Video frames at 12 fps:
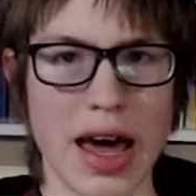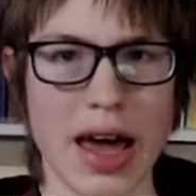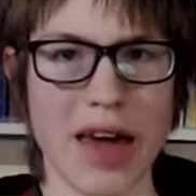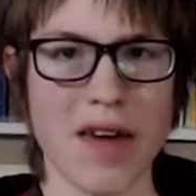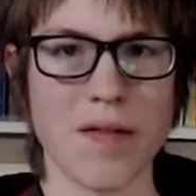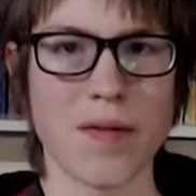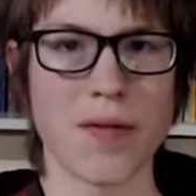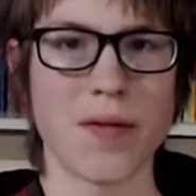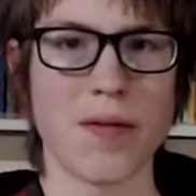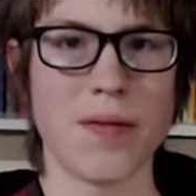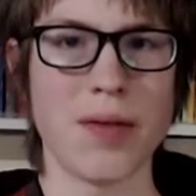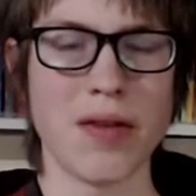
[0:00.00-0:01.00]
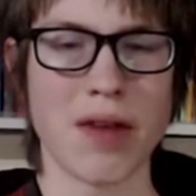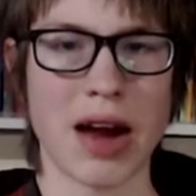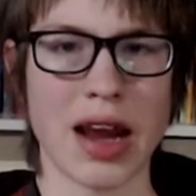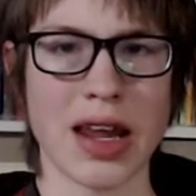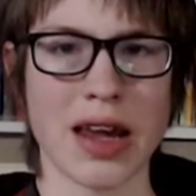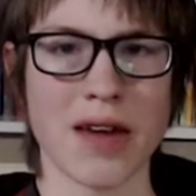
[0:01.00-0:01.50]
I've been
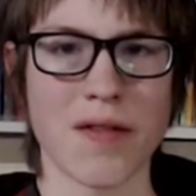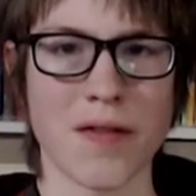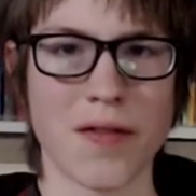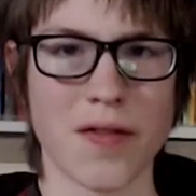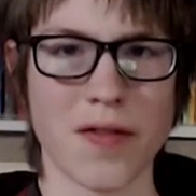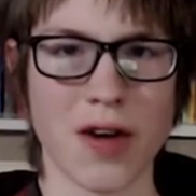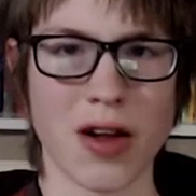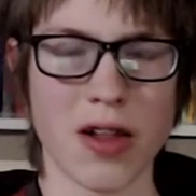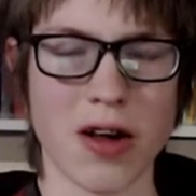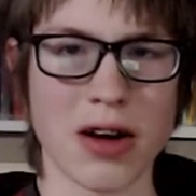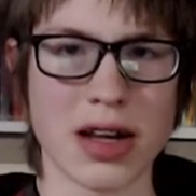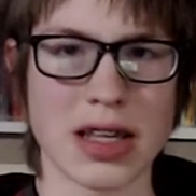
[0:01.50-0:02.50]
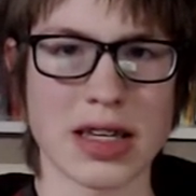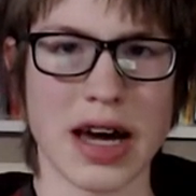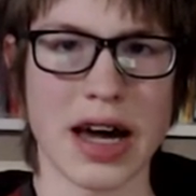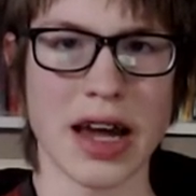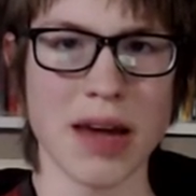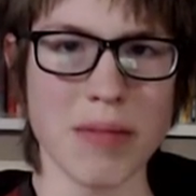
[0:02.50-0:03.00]
writing for a long
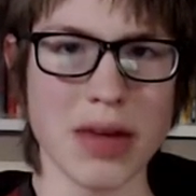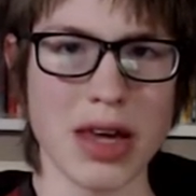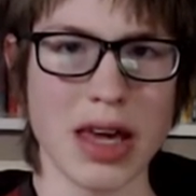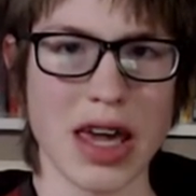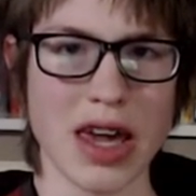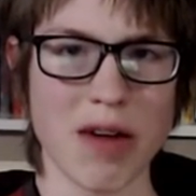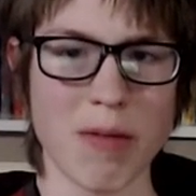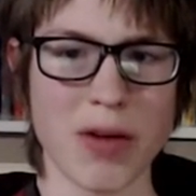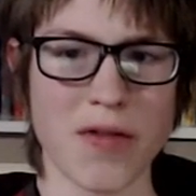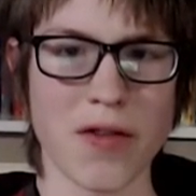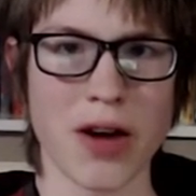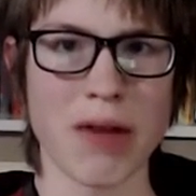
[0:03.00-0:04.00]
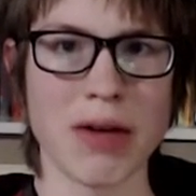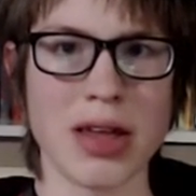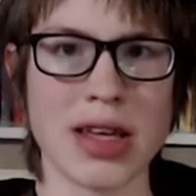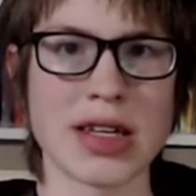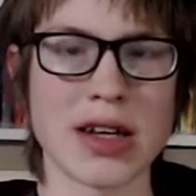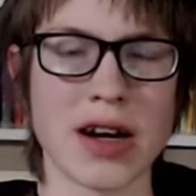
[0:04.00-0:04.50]
time, even before I really
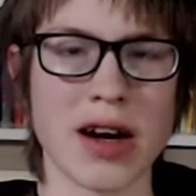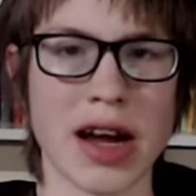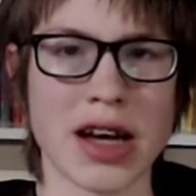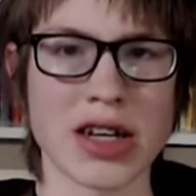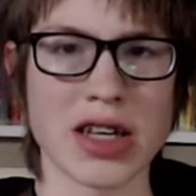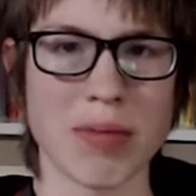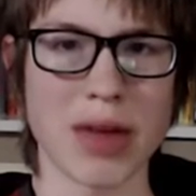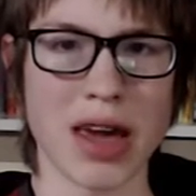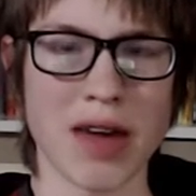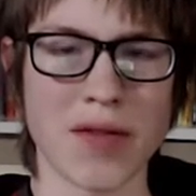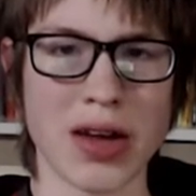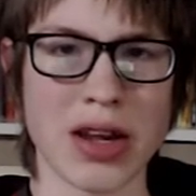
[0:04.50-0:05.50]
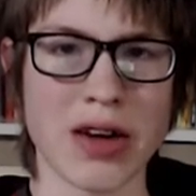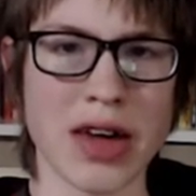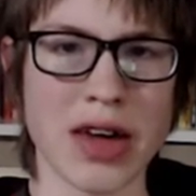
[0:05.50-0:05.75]
started actually playing video